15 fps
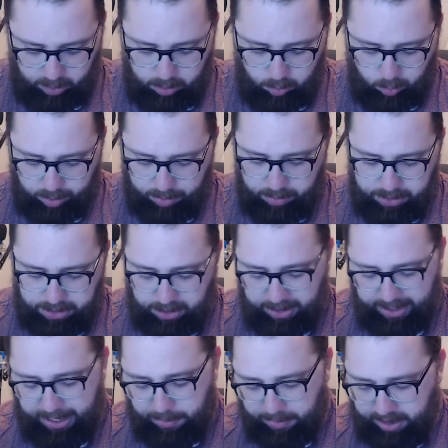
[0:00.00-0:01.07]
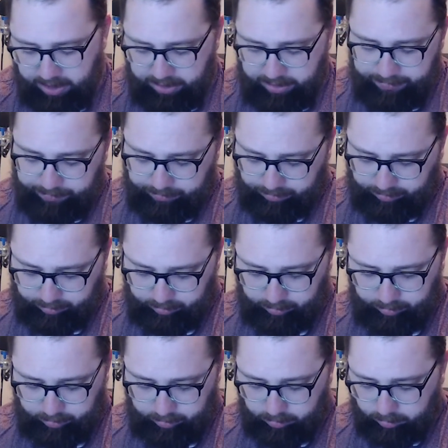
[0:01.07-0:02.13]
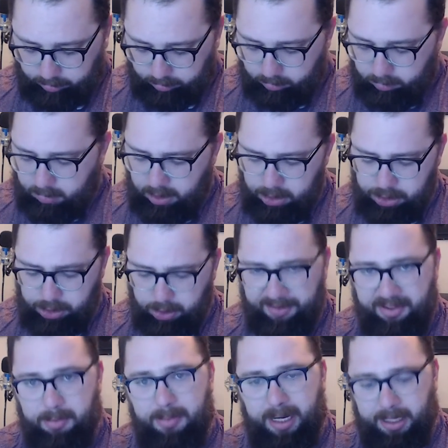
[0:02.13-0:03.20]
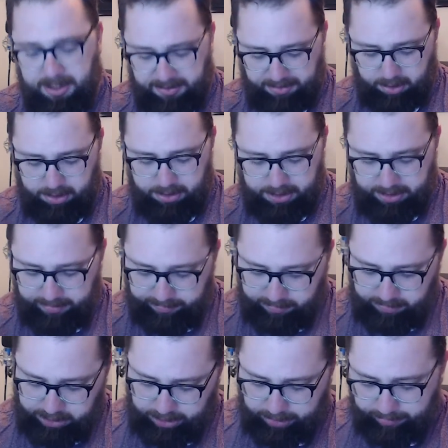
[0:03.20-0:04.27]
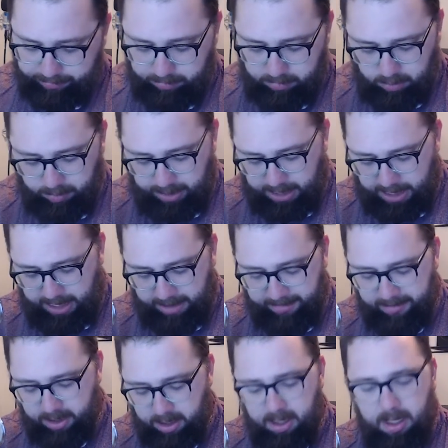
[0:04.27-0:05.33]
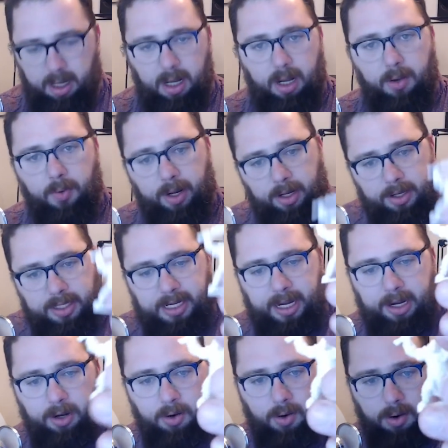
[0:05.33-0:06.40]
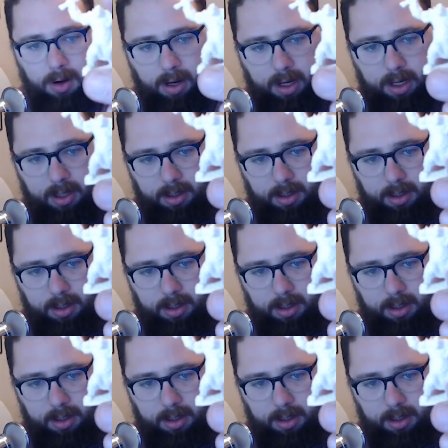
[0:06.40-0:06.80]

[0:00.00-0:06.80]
what we're starting out with, show off the minis first. So, we have what looks like an orc